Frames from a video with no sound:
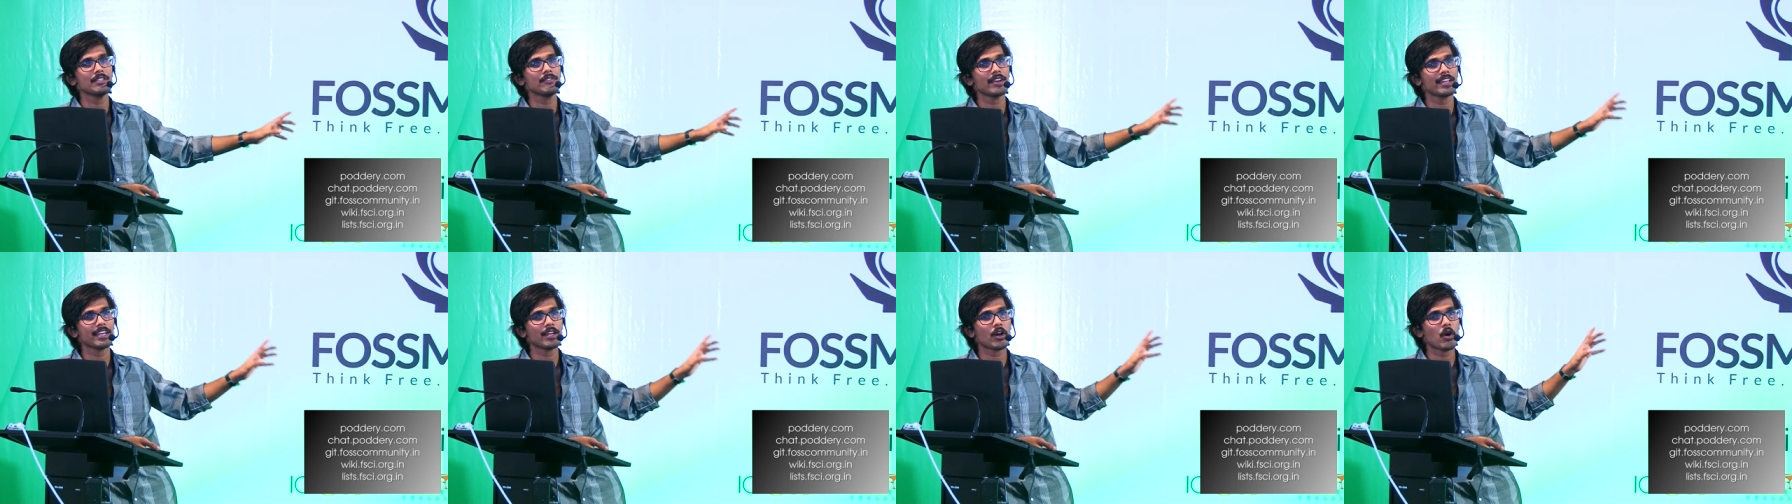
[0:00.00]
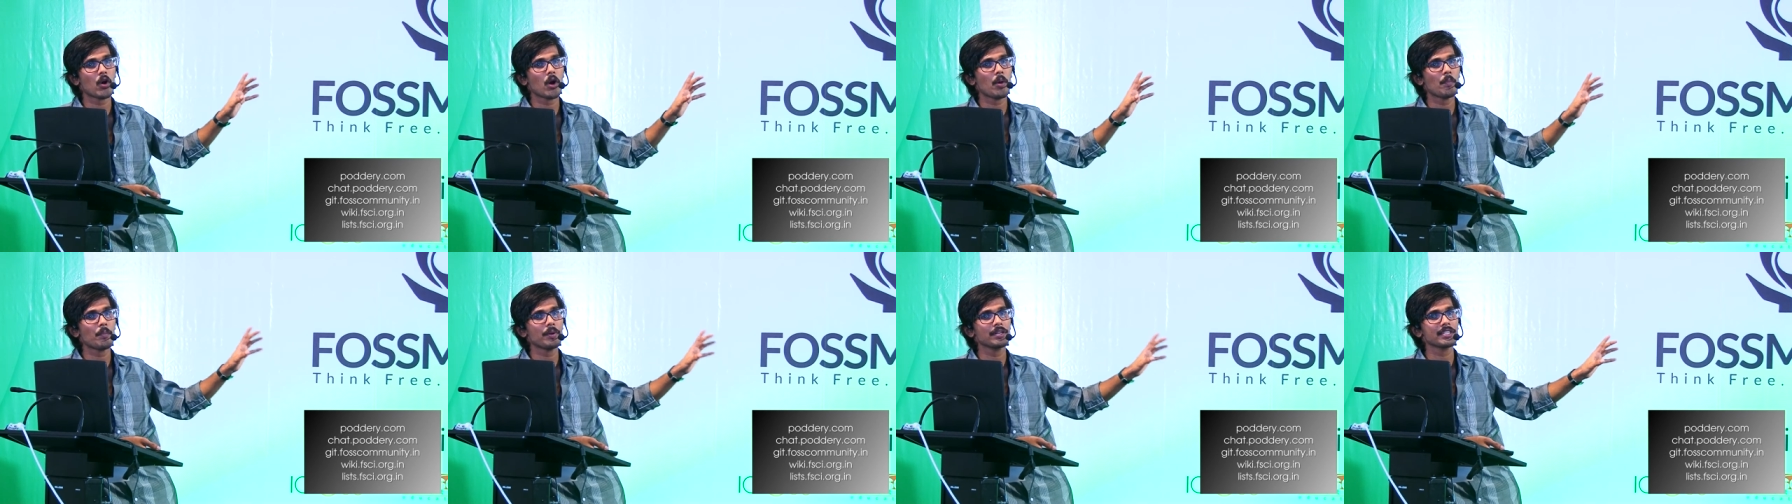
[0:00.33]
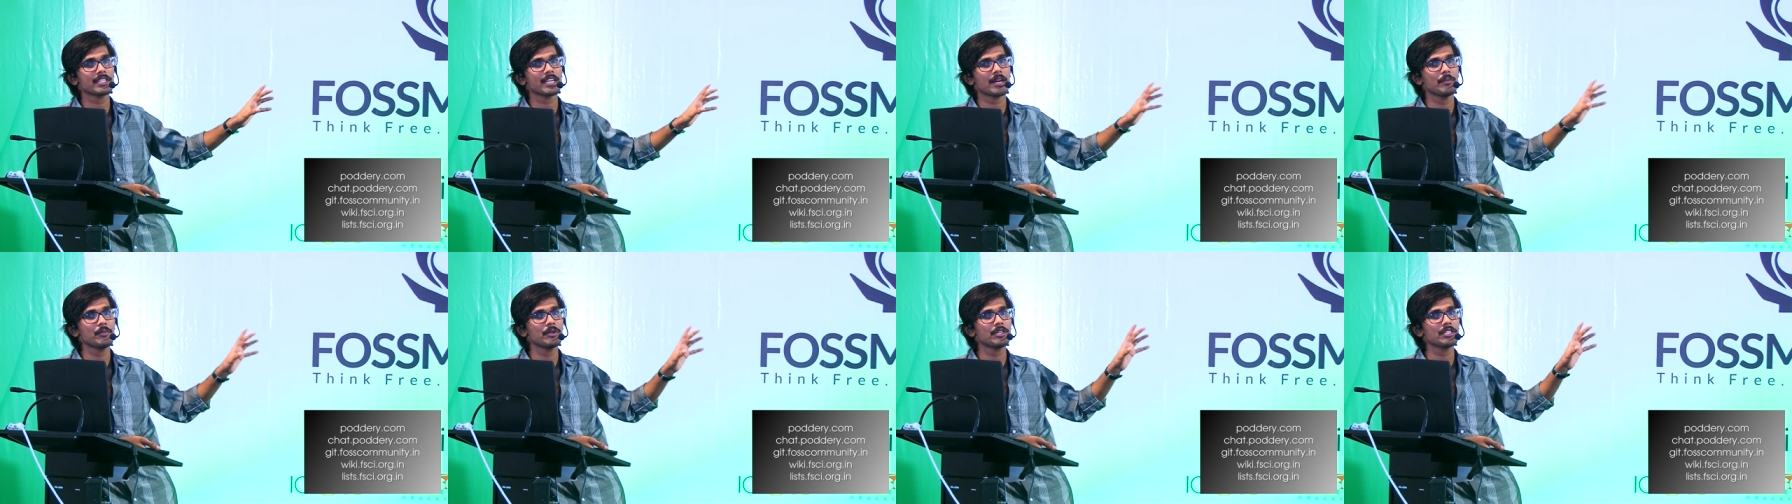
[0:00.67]
When an open
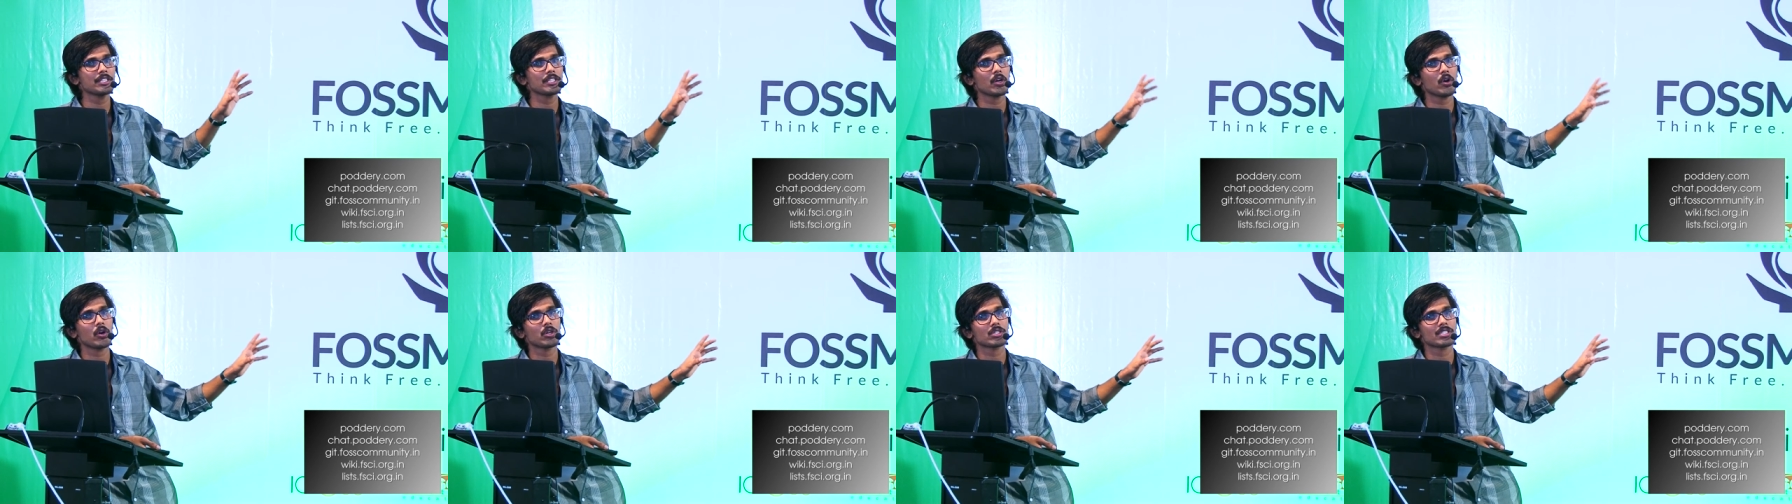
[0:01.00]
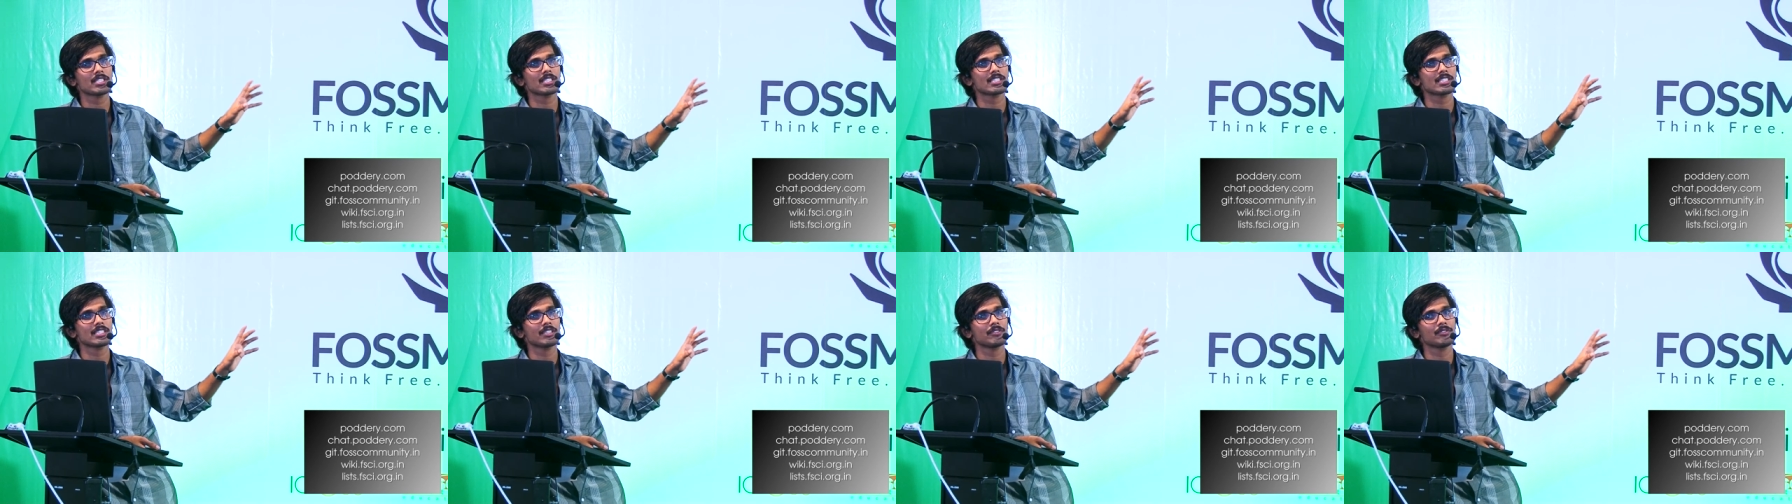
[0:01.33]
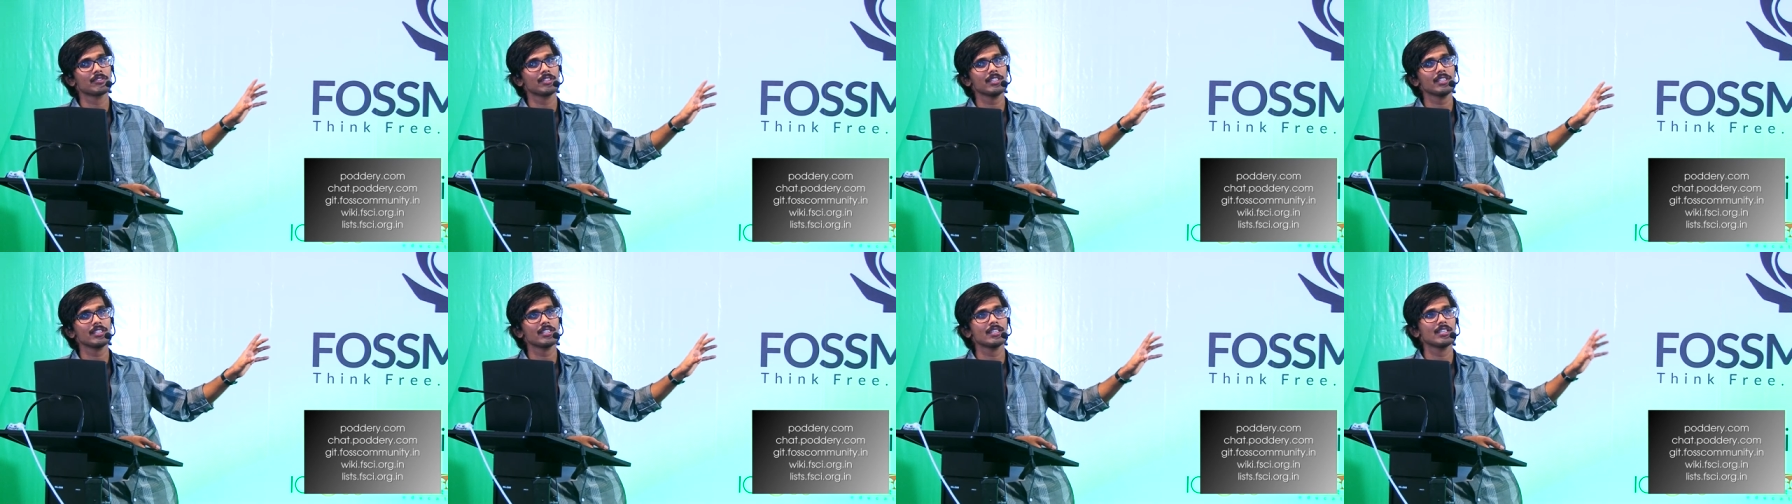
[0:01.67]
community hosts a
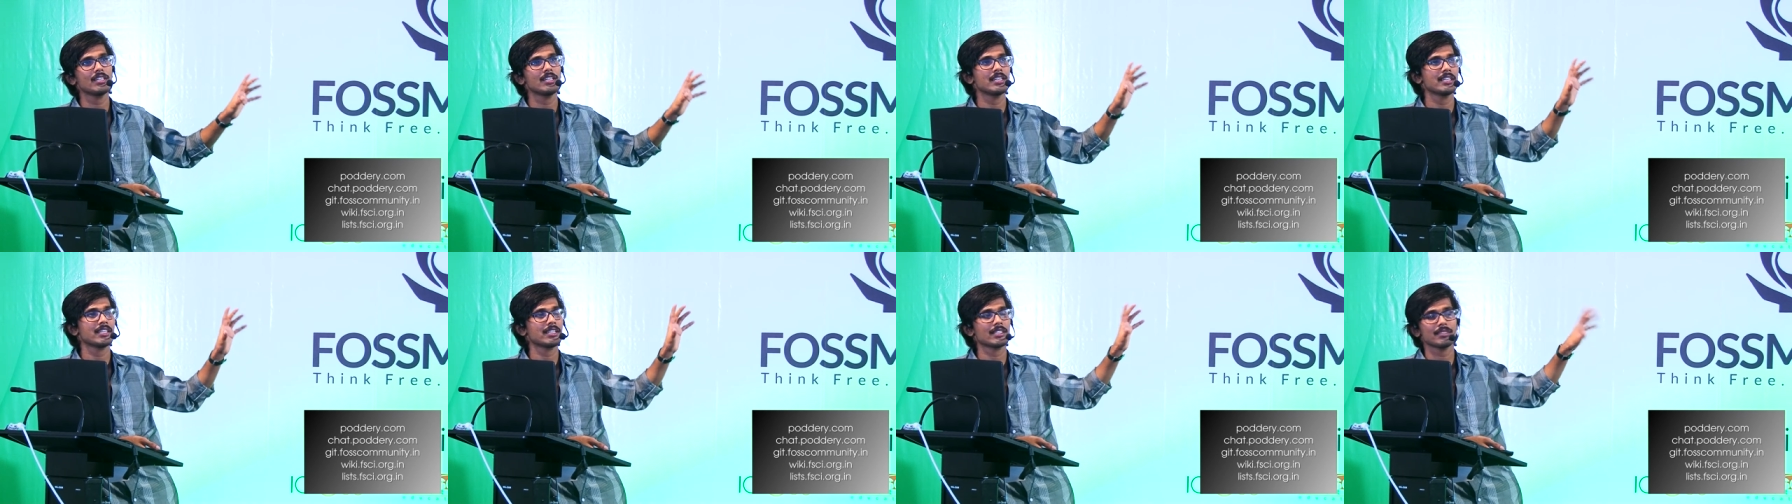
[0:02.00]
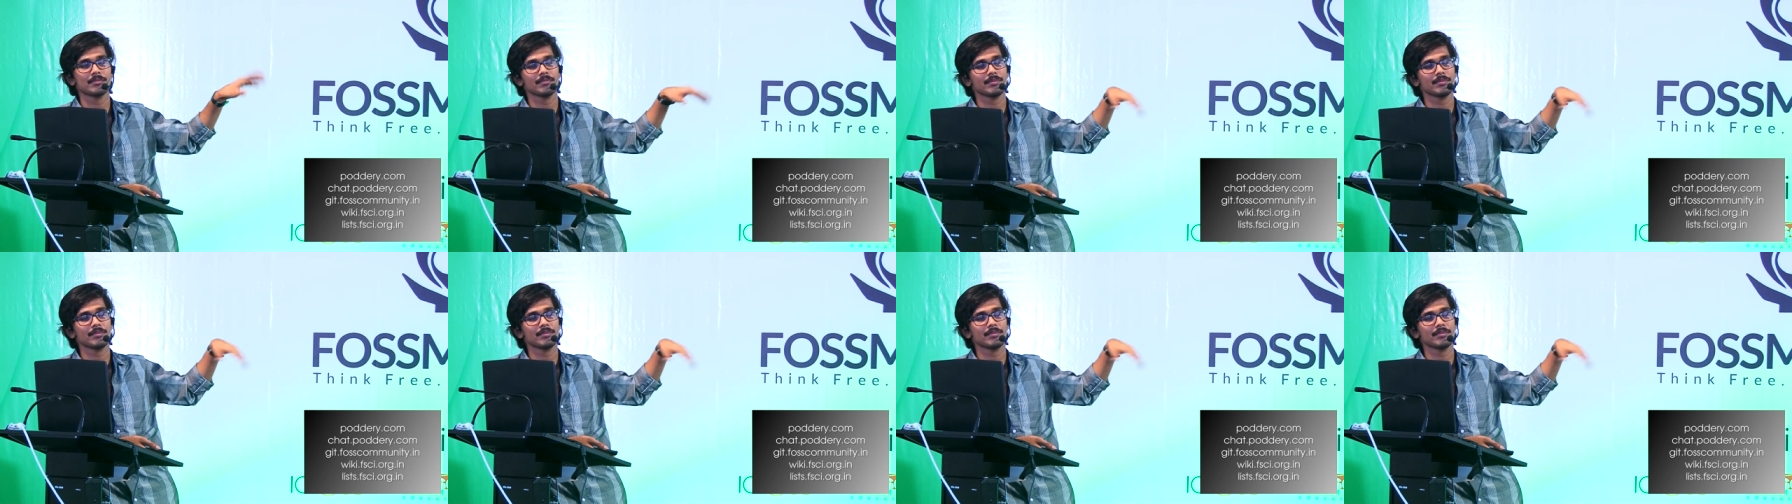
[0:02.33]
server, uh,